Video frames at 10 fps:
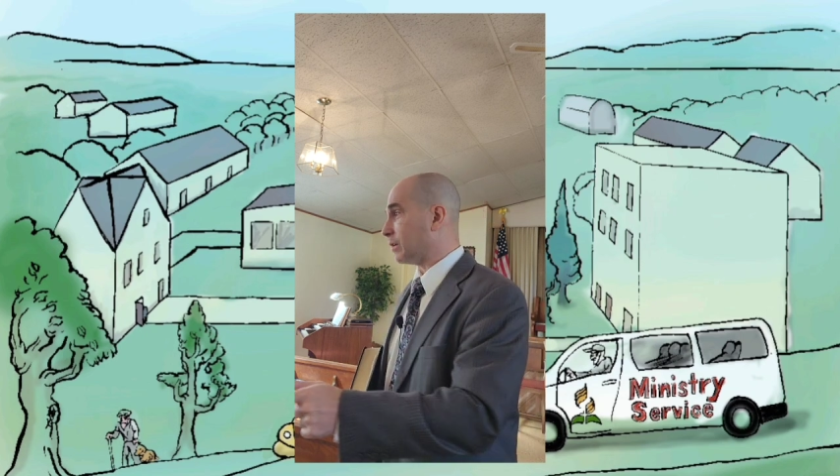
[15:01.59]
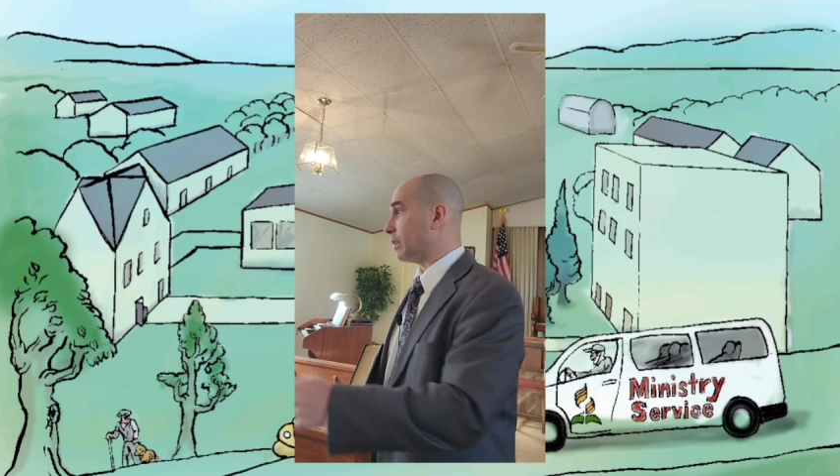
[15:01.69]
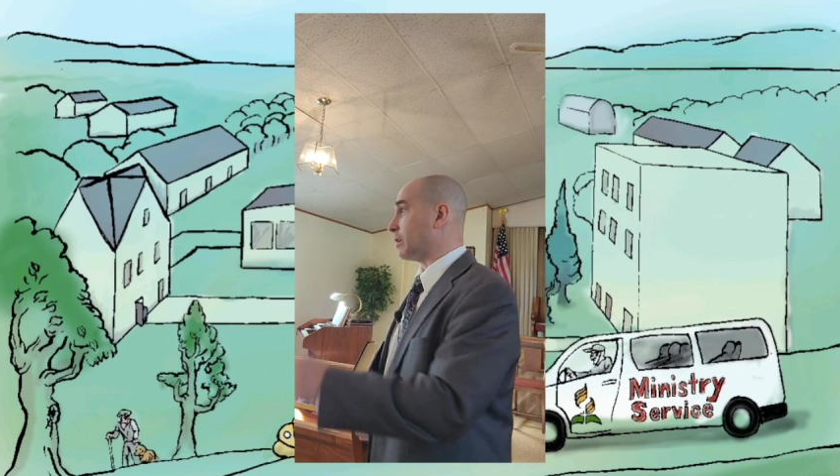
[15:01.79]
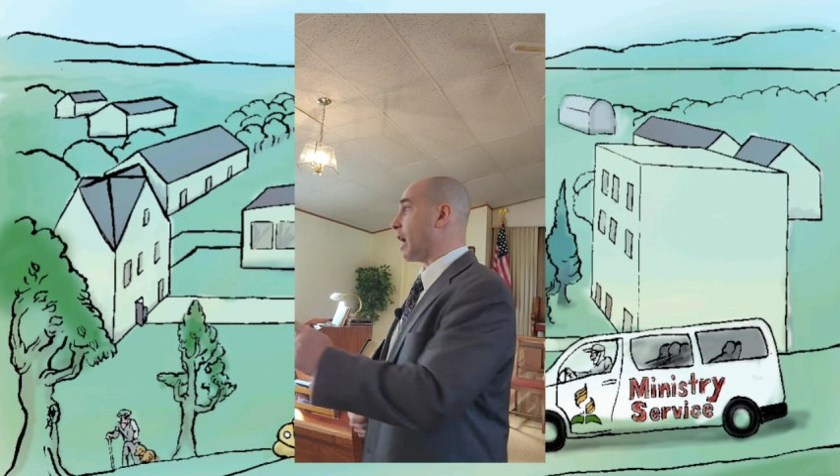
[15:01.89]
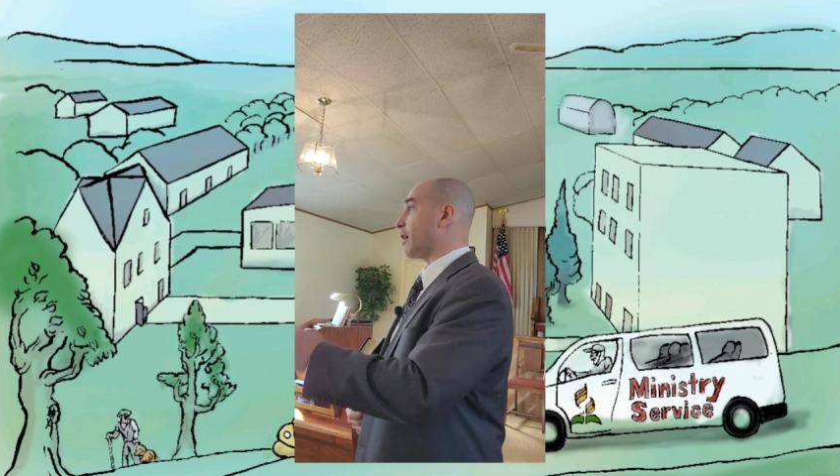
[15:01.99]
to
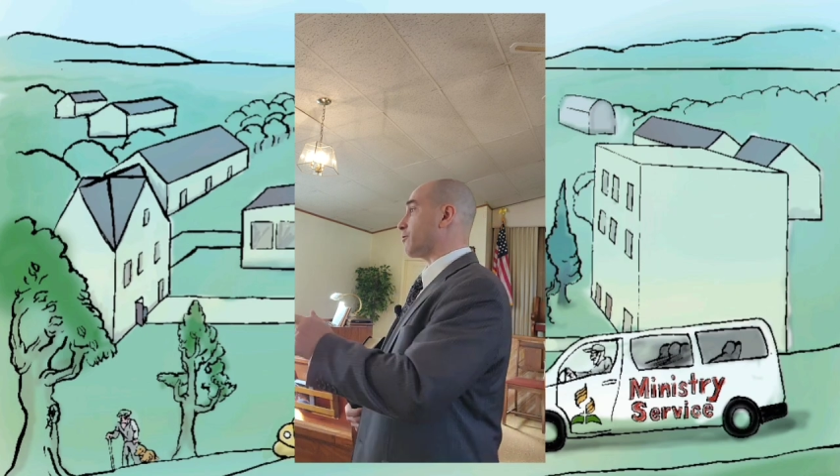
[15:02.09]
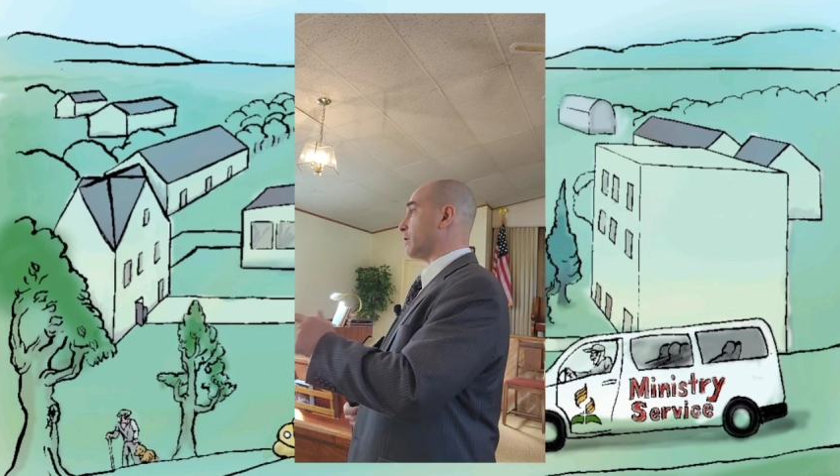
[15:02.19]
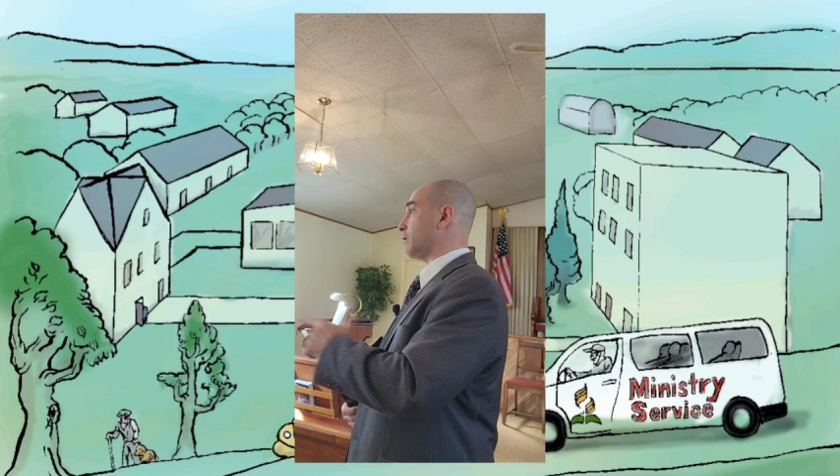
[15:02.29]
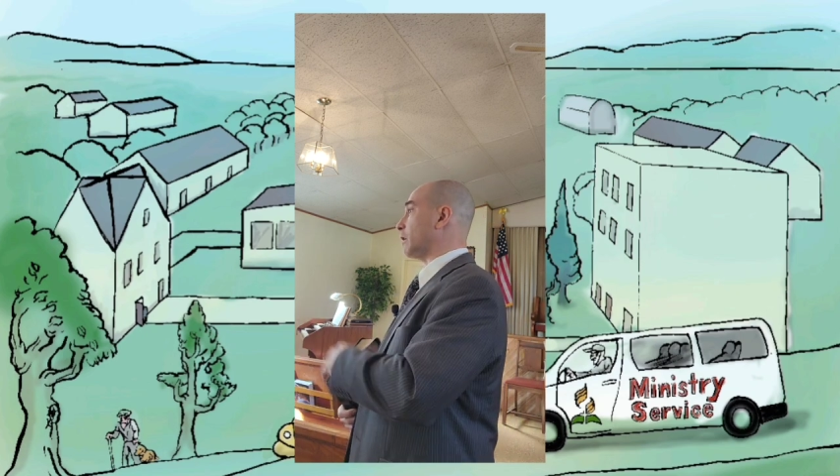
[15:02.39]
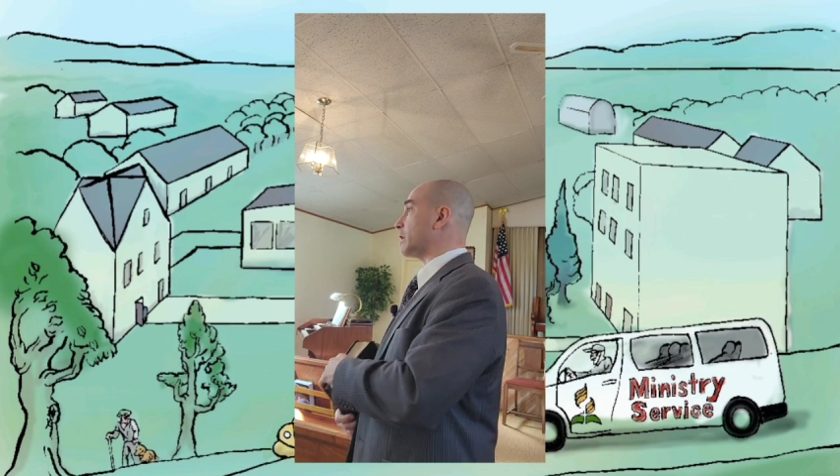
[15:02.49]
the doctrine
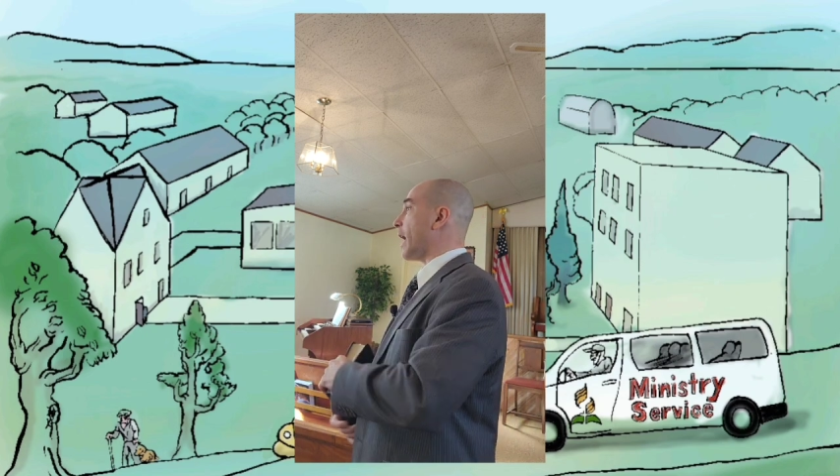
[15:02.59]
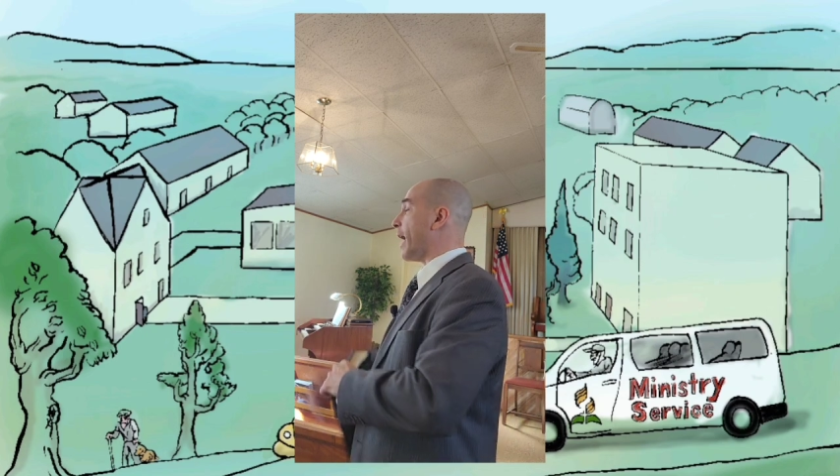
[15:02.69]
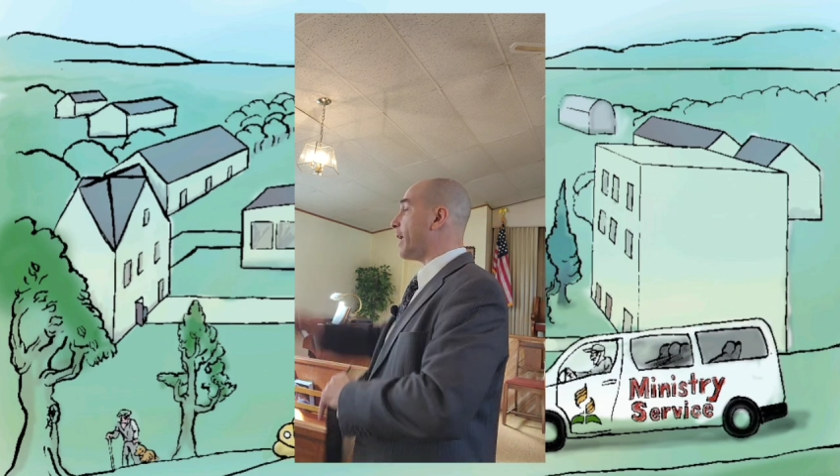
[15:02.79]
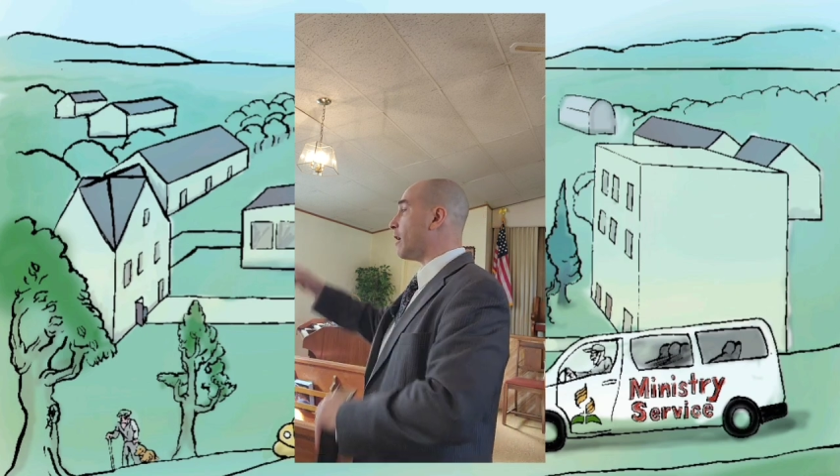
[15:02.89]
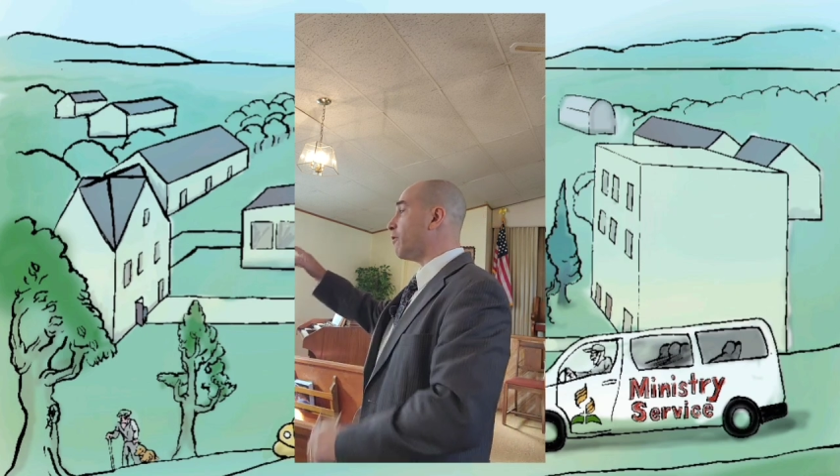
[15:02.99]
you learned
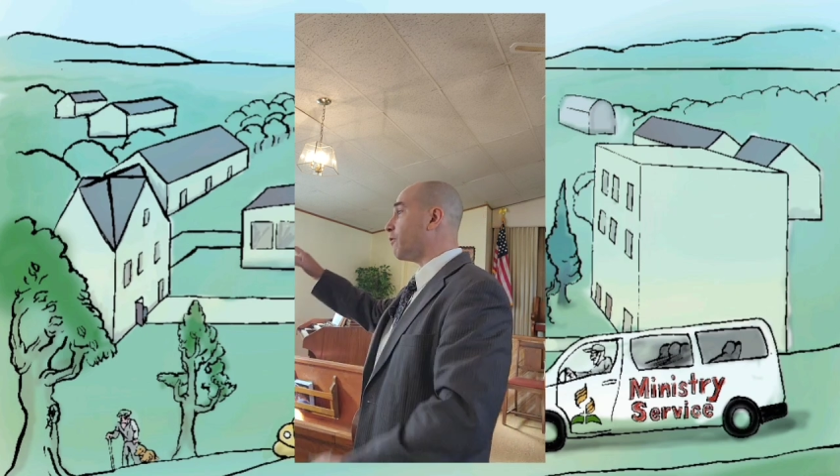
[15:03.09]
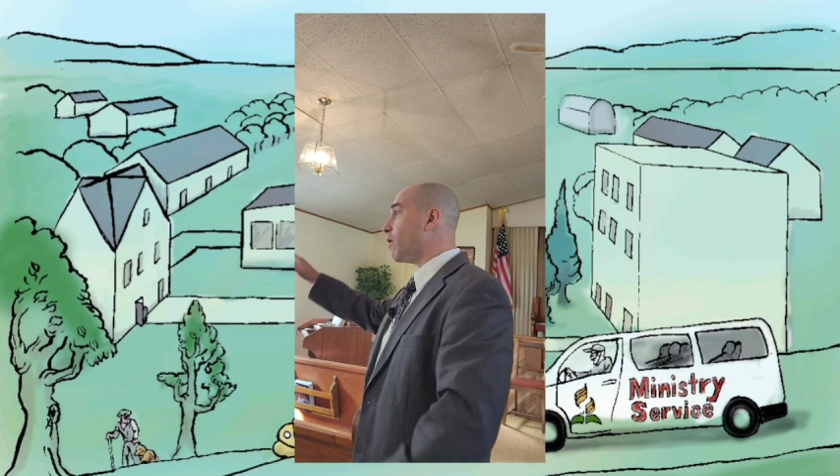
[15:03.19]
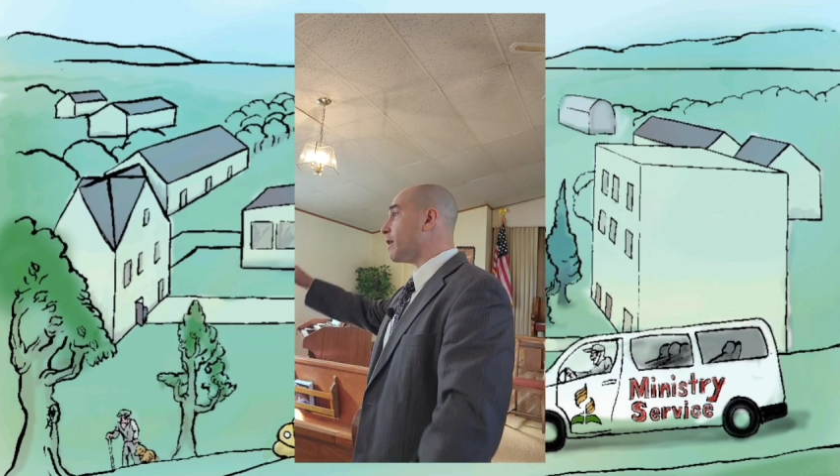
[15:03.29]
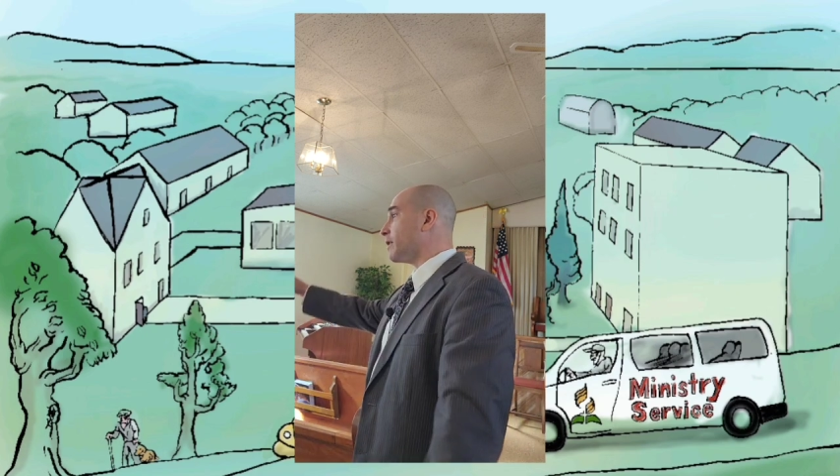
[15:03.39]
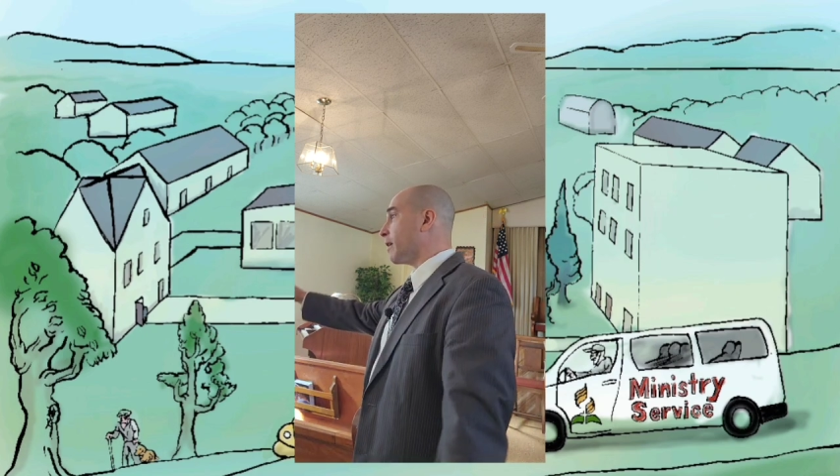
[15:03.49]
and
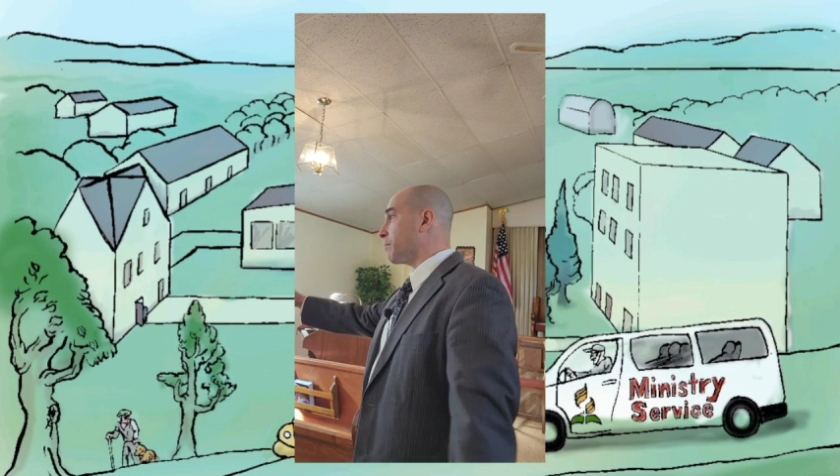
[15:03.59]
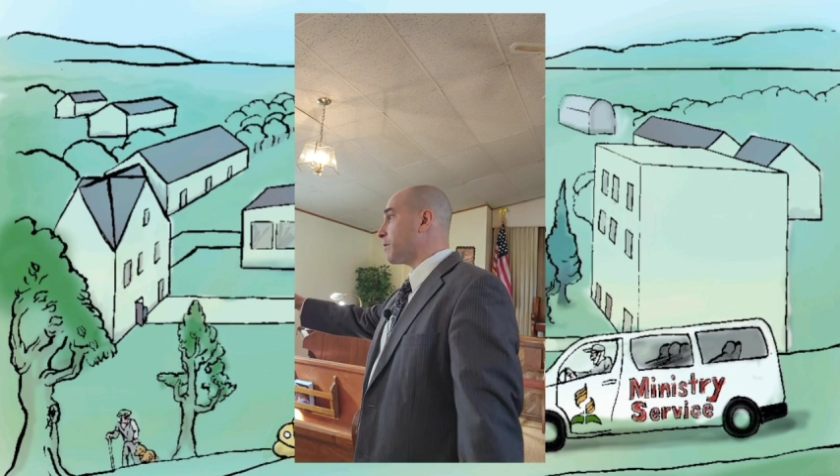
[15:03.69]
avoid them.